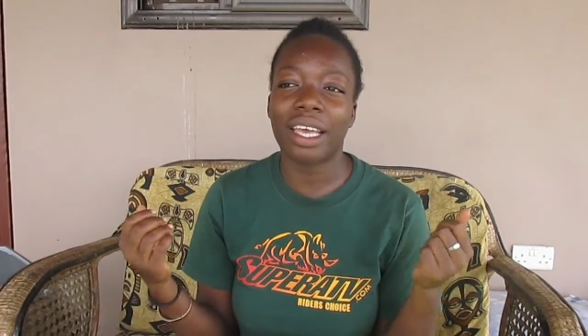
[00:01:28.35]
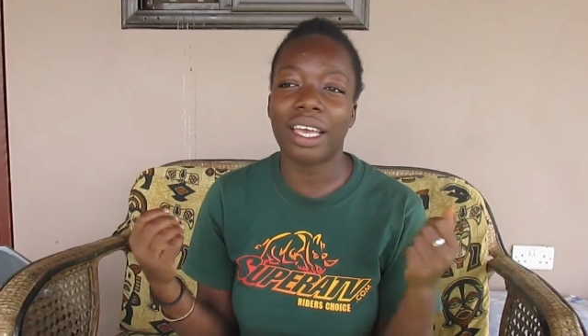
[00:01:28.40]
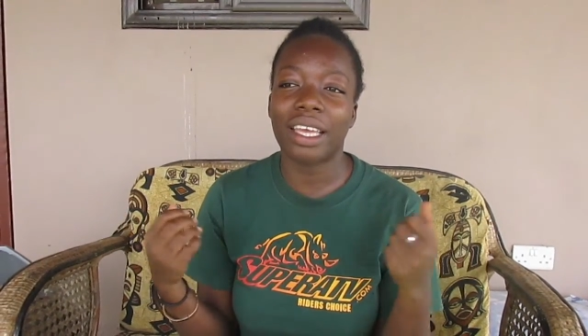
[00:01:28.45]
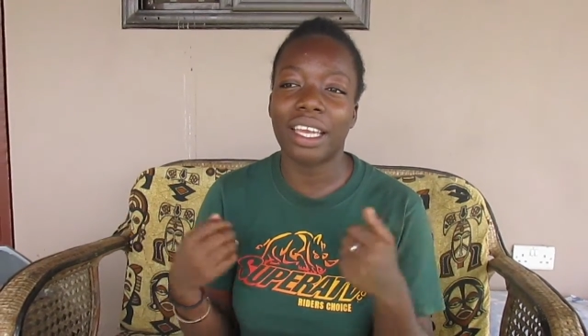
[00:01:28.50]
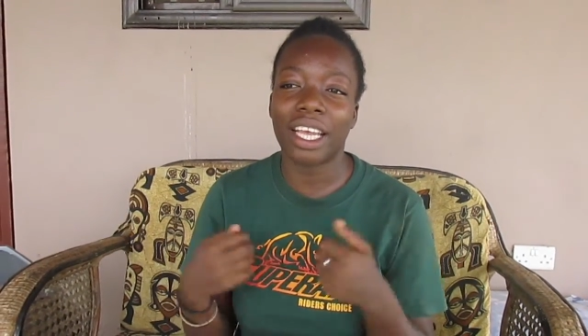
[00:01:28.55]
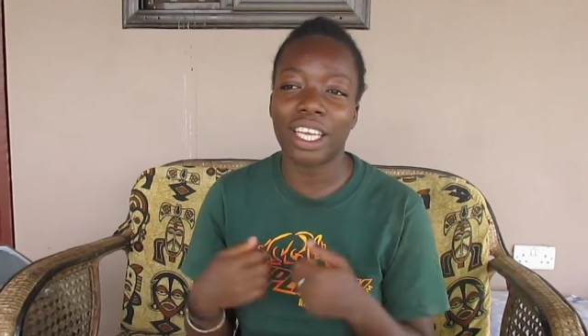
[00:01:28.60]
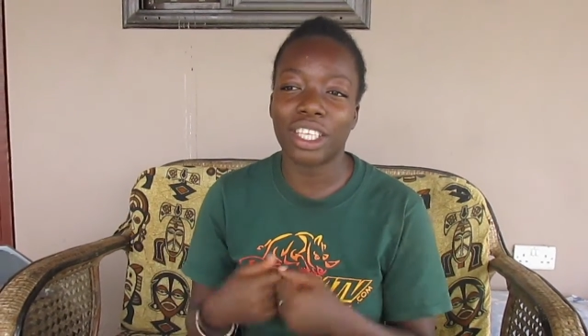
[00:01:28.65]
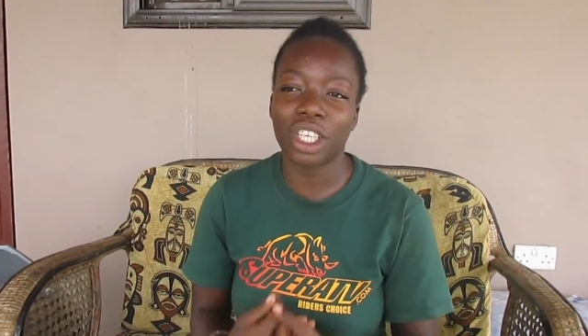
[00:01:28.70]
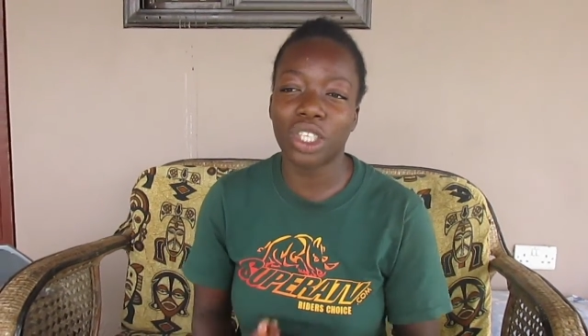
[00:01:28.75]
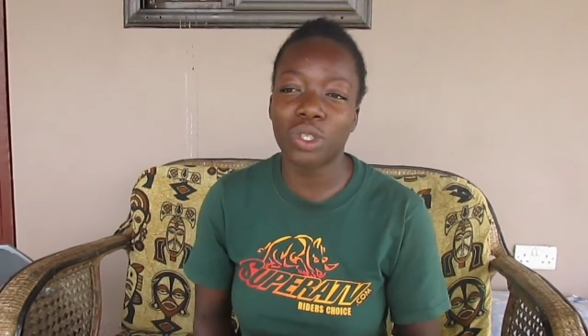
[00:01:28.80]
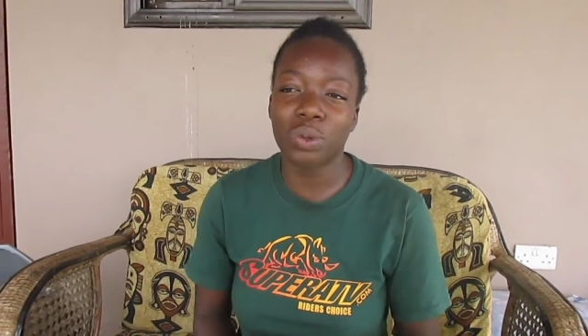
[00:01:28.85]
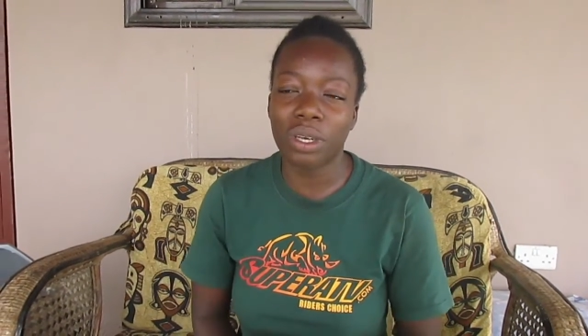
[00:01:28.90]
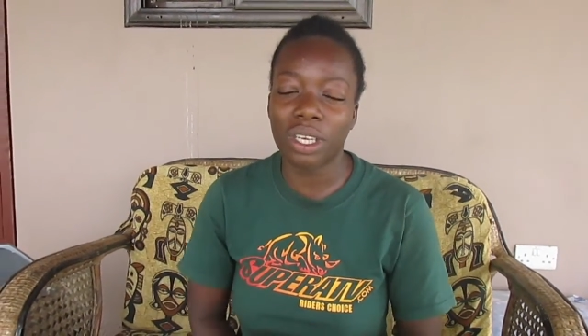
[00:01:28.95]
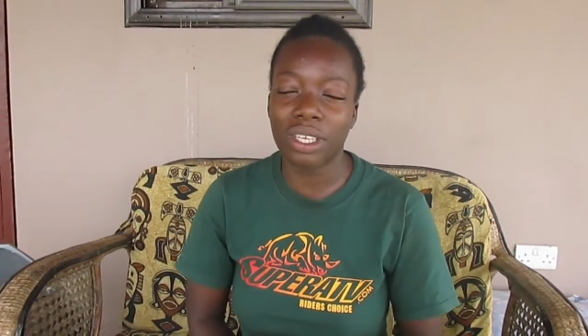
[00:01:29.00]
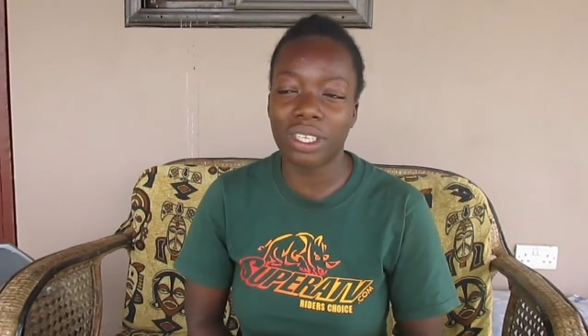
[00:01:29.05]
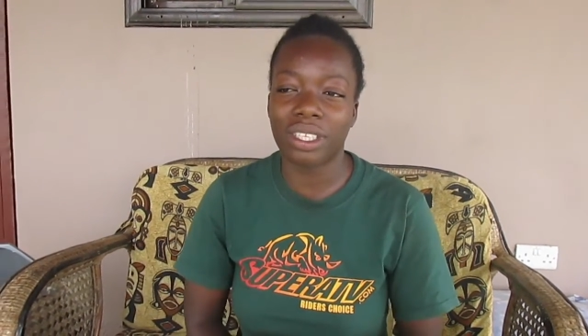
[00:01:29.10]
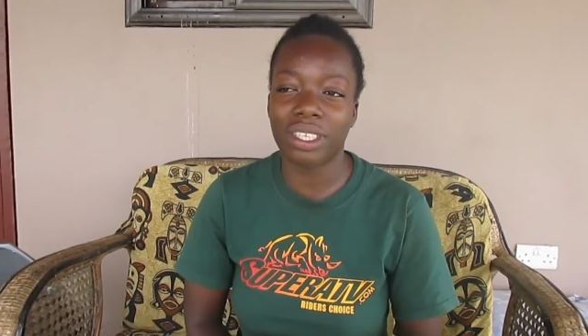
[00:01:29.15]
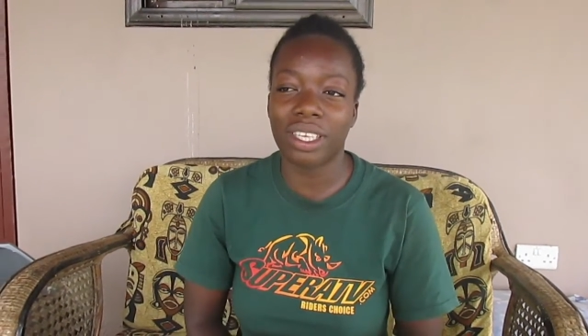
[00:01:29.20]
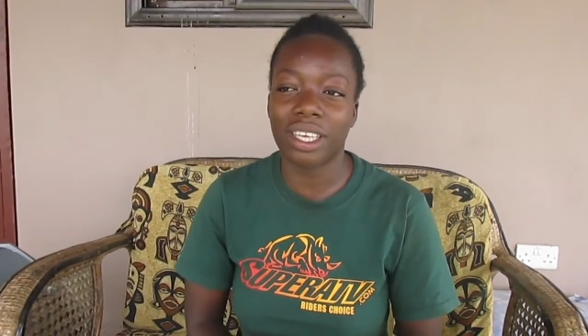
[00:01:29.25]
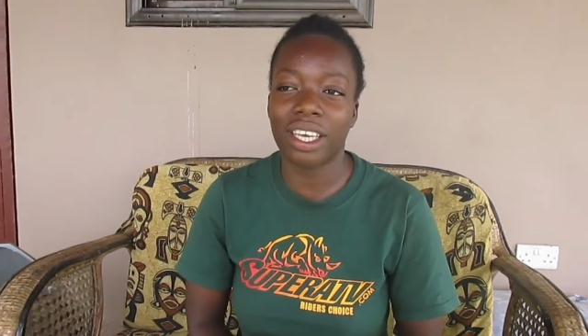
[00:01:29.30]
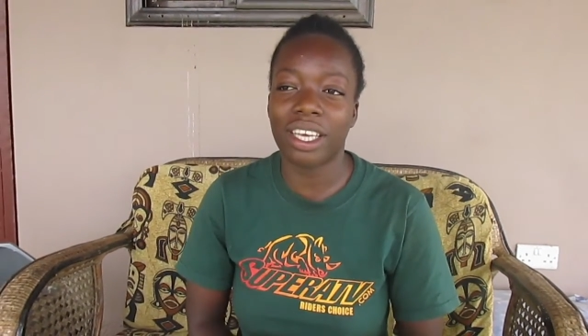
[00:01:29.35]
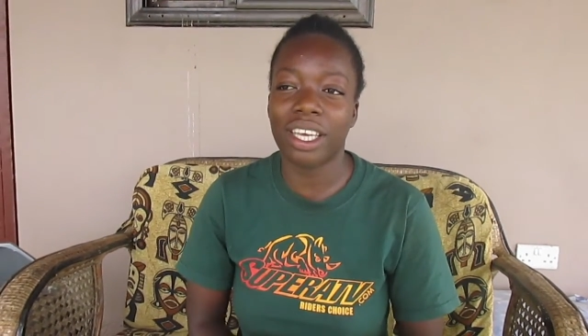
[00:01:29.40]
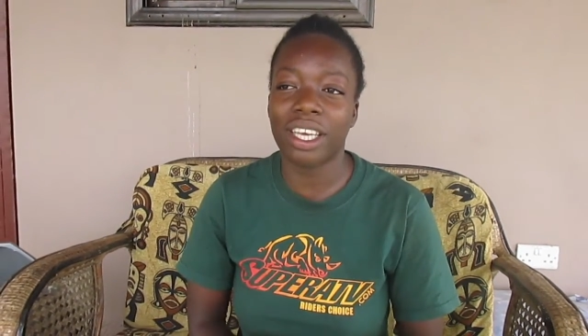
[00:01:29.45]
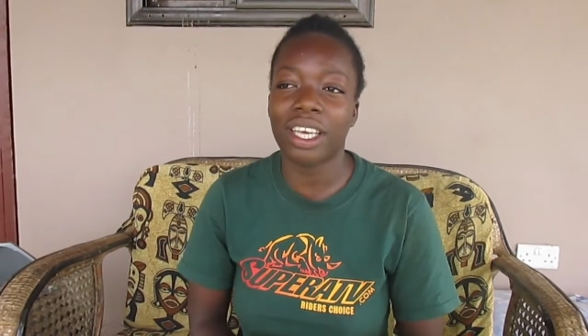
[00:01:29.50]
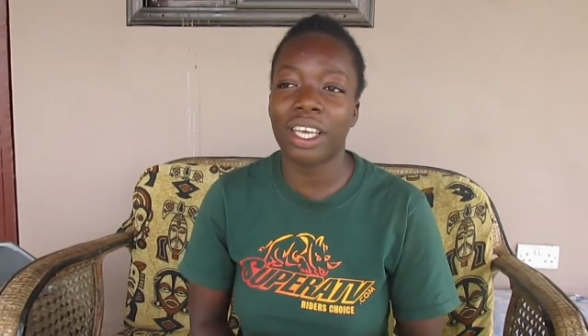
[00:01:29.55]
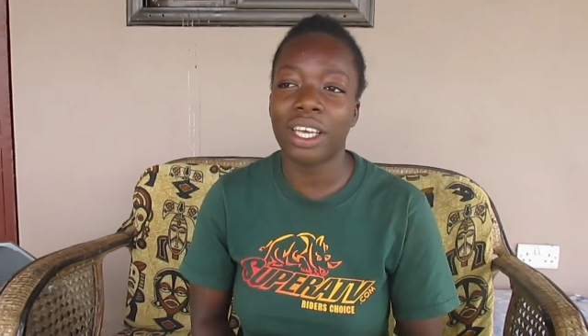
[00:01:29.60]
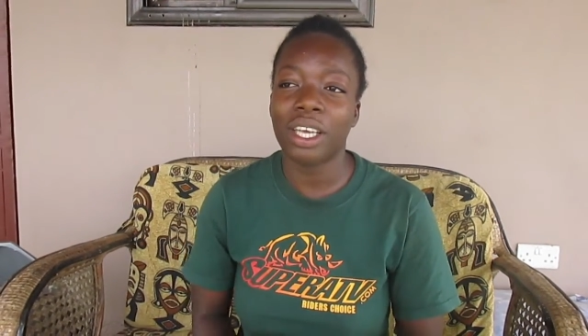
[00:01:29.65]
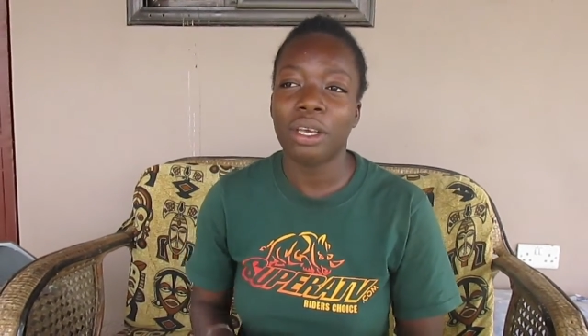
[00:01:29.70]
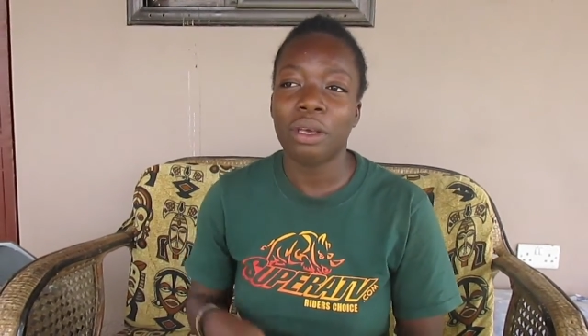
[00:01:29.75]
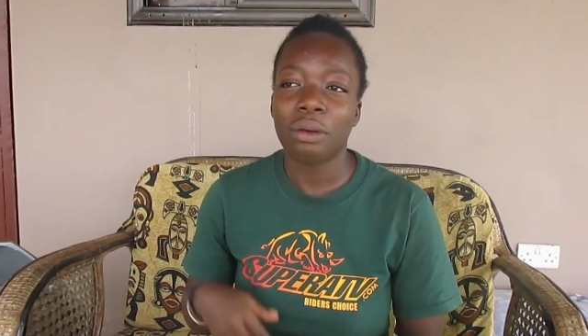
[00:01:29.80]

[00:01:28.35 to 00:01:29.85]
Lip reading: And I just want to say,